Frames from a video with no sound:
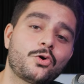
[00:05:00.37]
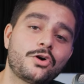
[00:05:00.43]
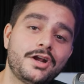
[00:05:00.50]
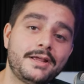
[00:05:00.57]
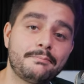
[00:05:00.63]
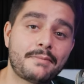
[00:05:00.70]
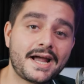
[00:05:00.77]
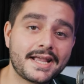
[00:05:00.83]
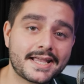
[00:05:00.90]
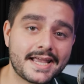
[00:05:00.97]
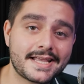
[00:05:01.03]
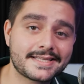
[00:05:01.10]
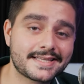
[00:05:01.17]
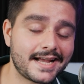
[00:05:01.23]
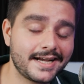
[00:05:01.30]
or in my
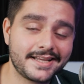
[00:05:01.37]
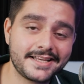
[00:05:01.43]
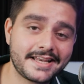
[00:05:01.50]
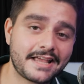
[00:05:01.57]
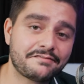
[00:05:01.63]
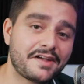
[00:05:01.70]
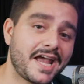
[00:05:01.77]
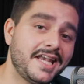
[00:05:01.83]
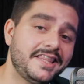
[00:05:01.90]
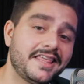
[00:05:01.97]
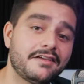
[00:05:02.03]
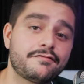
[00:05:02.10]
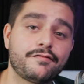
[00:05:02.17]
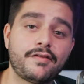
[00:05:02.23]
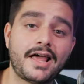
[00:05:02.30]
case, I didn't have
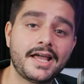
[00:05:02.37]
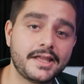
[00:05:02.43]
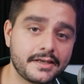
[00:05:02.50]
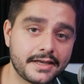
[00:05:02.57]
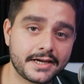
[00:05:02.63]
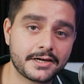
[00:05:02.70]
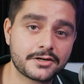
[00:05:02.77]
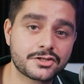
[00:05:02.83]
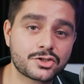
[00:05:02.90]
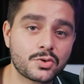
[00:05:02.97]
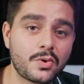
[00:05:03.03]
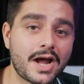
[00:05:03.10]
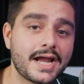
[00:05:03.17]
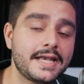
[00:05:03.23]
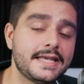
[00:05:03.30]
anything flying there,
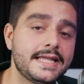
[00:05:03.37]
so I